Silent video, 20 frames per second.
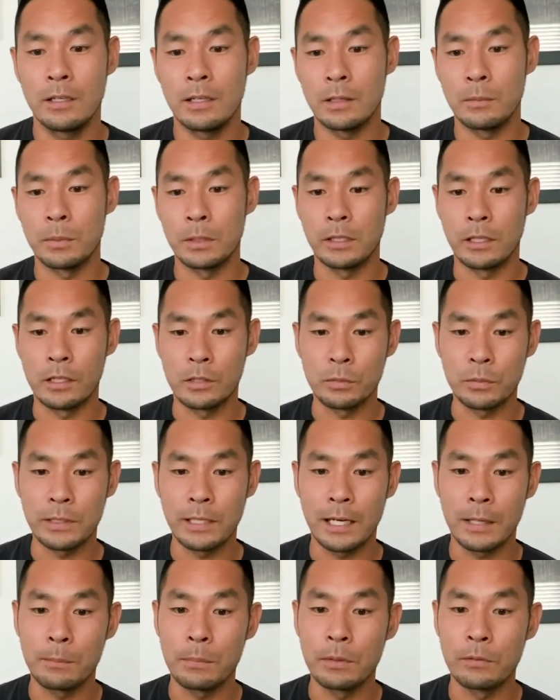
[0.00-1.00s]
and because we
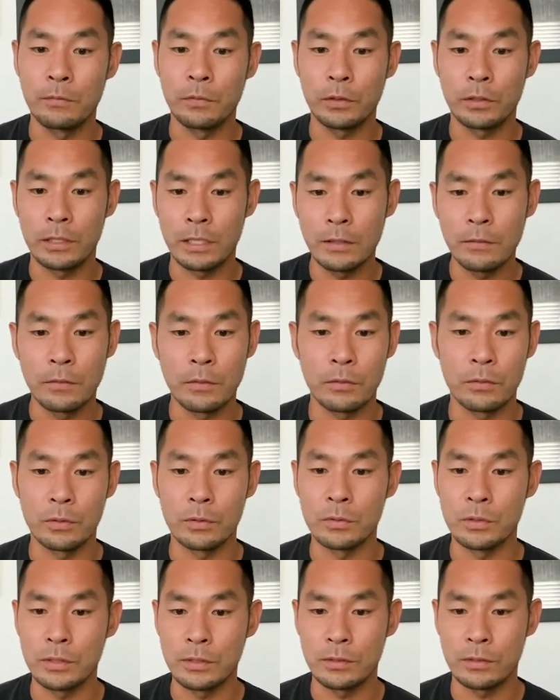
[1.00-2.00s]
have been forgiven
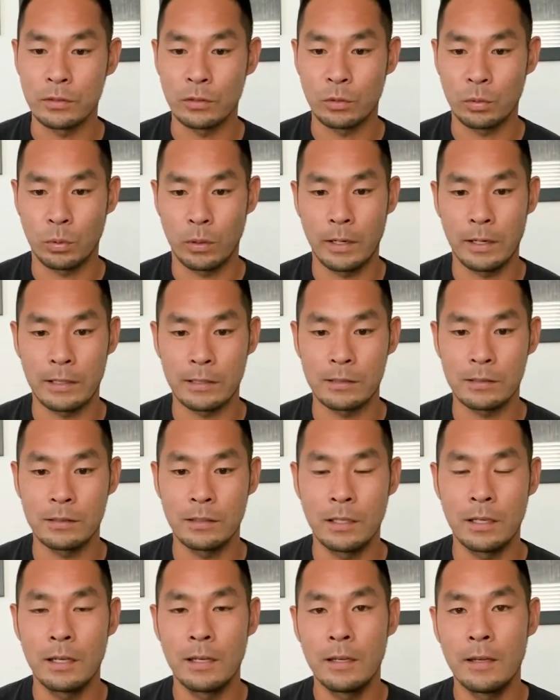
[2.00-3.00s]
through Jesus Christ.
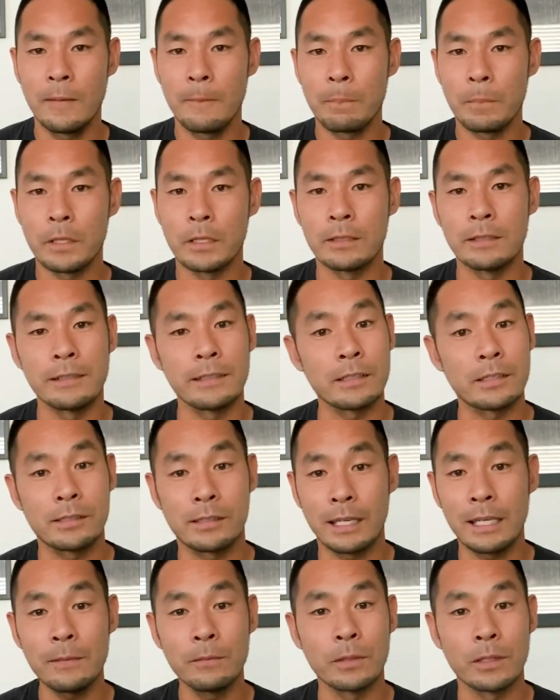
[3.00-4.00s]
And He has
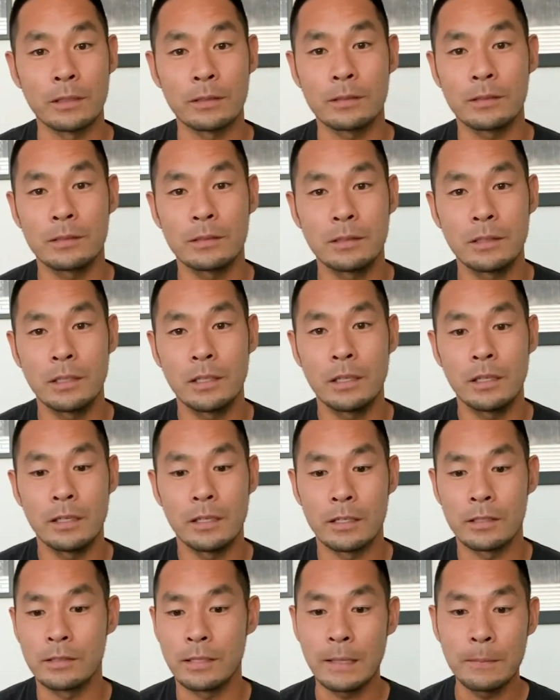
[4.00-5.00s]
saved us
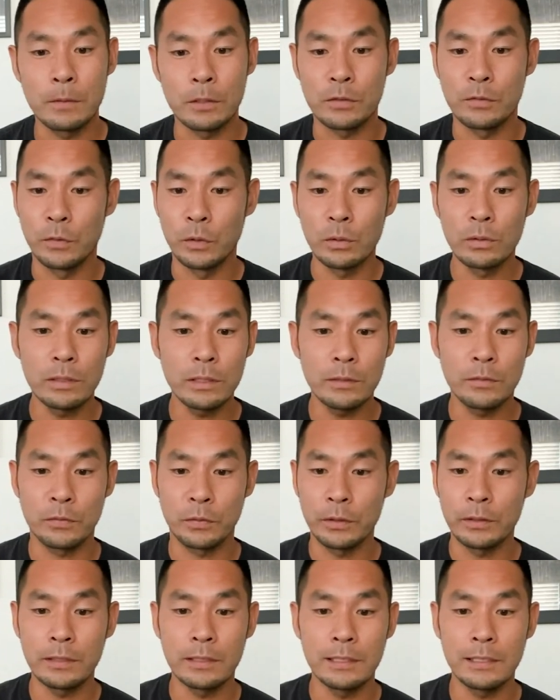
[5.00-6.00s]
it saved us fully,
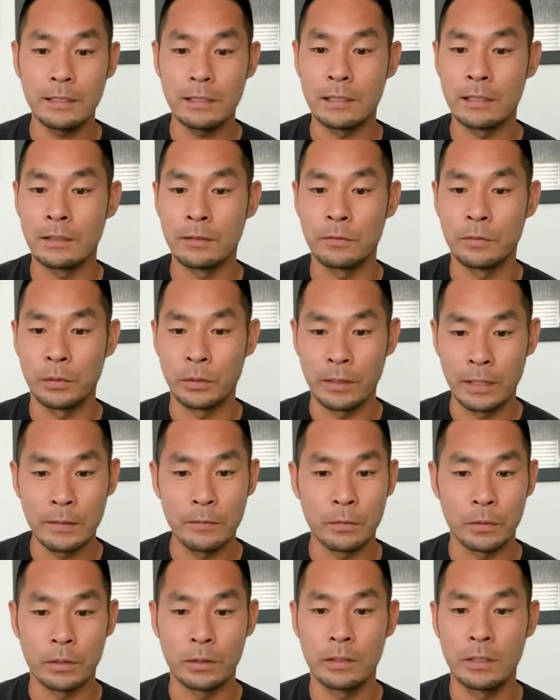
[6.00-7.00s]
freely, and
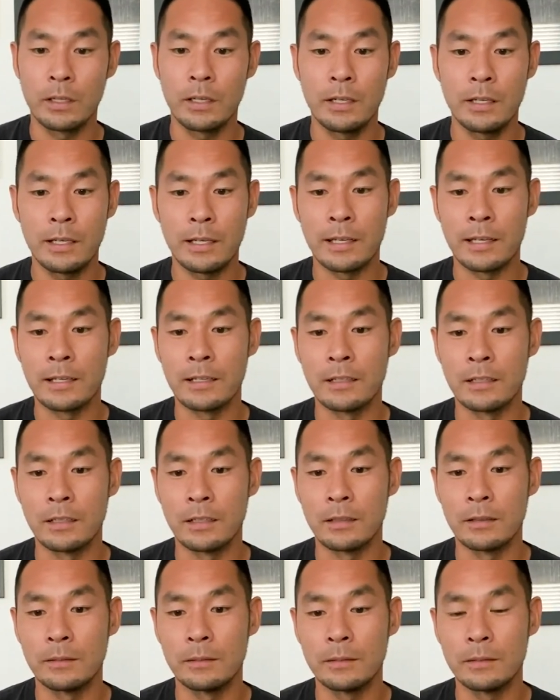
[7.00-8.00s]
forever. And uh,
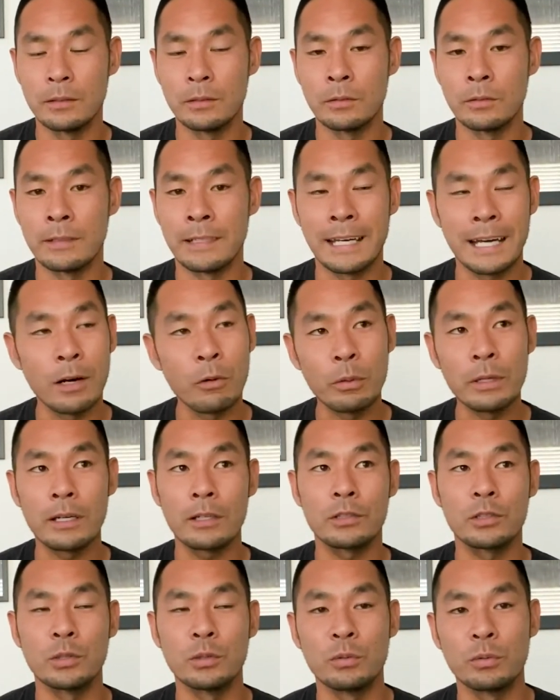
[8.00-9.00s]
now we are
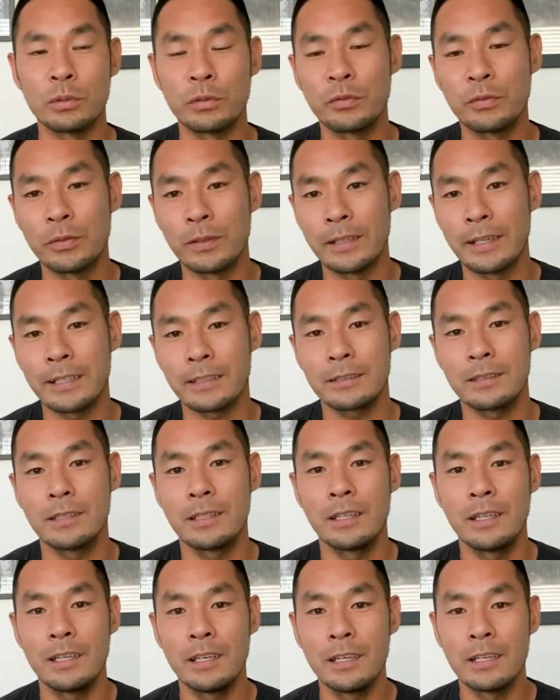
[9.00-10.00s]
to reflect
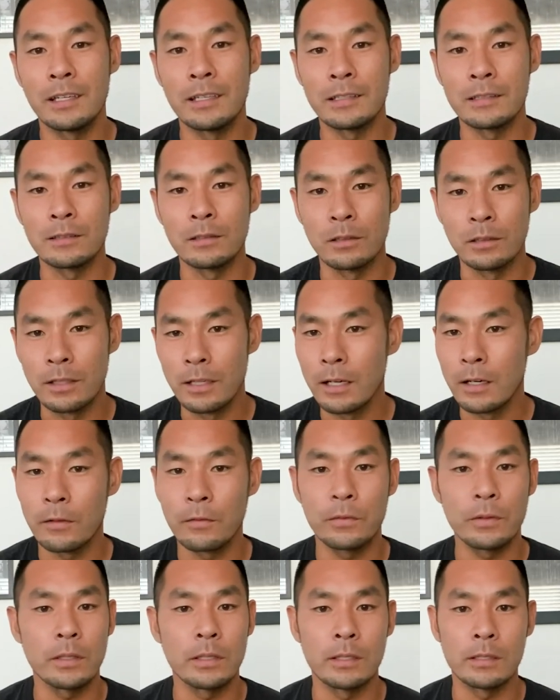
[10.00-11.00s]
His
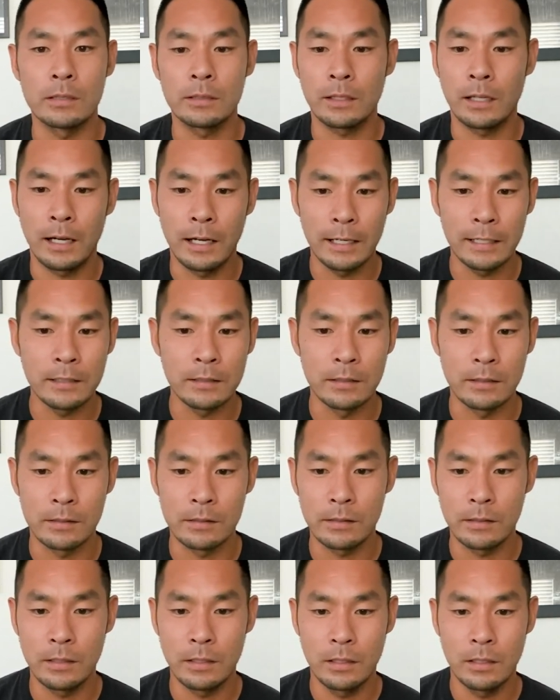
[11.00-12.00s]
love, His
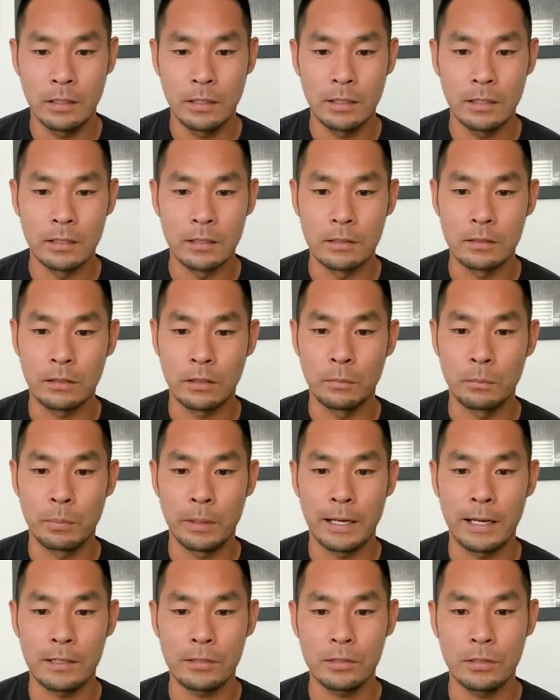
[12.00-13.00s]
kindness, and His
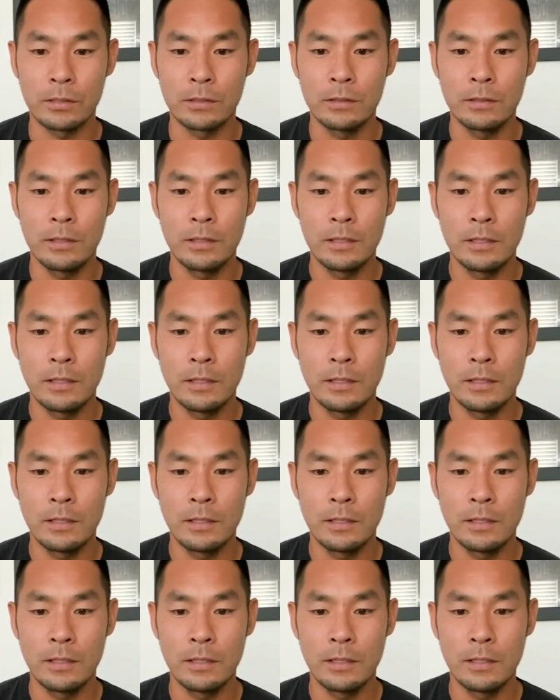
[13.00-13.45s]
compassion